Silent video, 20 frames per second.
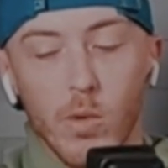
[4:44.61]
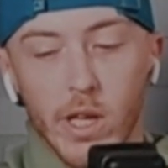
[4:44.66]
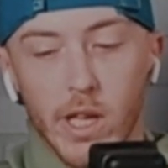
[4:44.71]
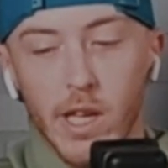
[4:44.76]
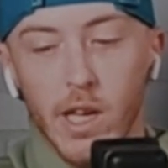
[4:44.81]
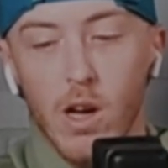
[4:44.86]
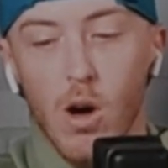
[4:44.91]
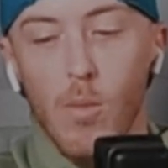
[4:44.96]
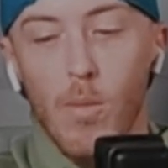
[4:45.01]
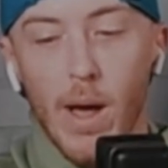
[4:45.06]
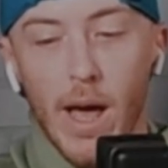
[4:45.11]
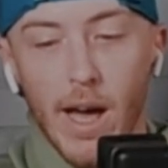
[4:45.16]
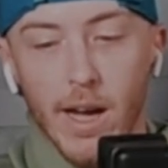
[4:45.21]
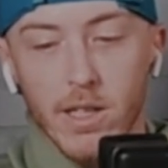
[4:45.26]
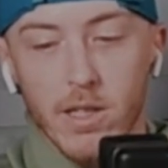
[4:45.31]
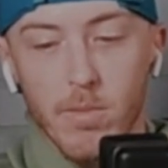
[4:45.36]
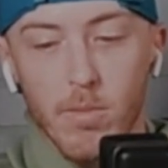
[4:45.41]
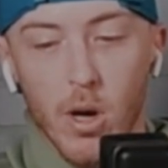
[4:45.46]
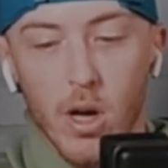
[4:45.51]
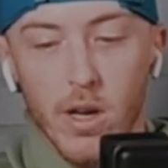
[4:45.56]
We can go
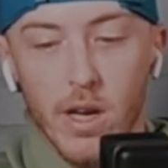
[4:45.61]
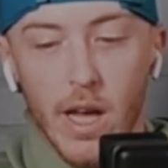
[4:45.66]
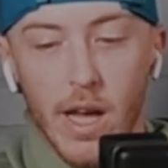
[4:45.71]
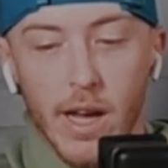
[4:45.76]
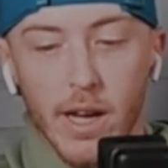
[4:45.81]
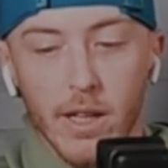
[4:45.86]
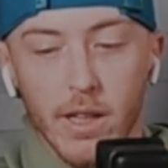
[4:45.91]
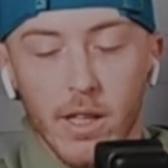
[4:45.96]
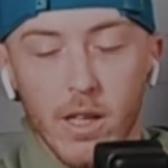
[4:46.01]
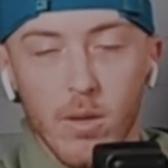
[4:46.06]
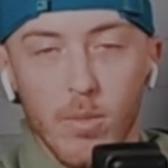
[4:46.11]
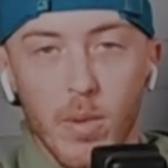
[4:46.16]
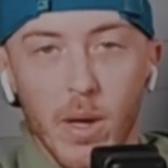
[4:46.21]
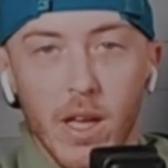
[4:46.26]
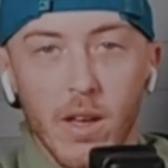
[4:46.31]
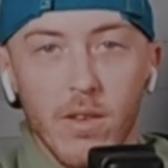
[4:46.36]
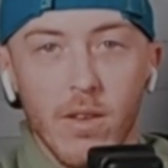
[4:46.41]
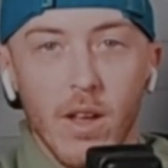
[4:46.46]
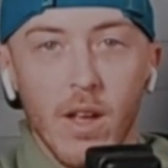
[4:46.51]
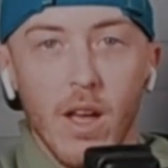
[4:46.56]
back to Monday in a little
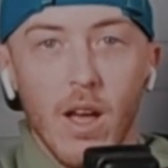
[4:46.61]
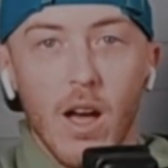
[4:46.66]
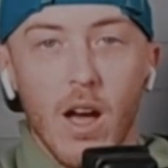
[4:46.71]
bit,